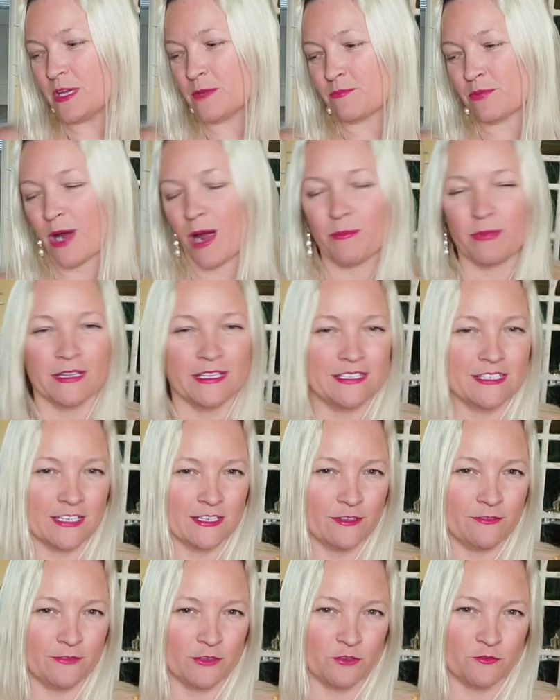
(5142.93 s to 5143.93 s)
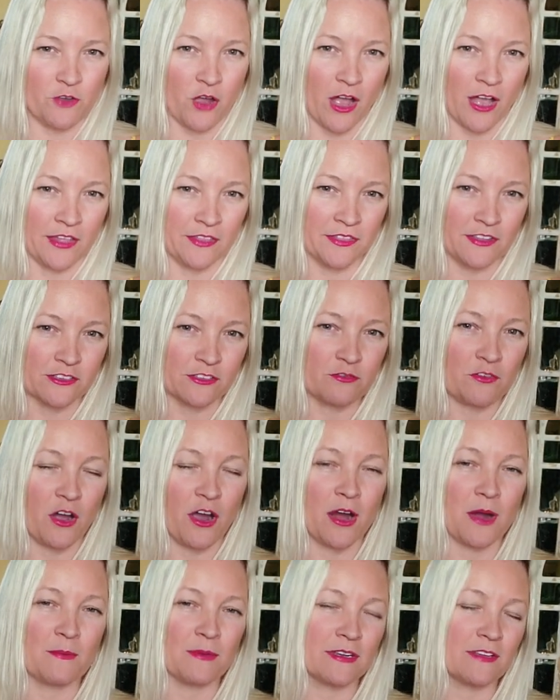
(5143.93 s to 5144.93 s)
it probably did if you've gotten this
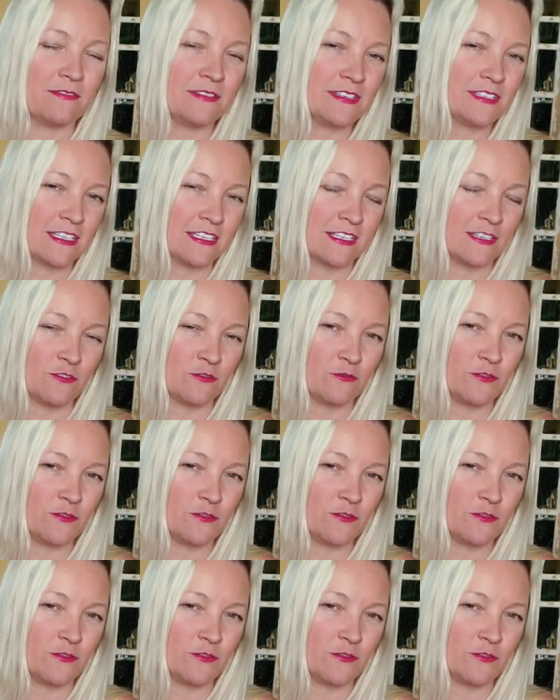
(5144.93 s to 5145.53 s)
far, but if it didn't,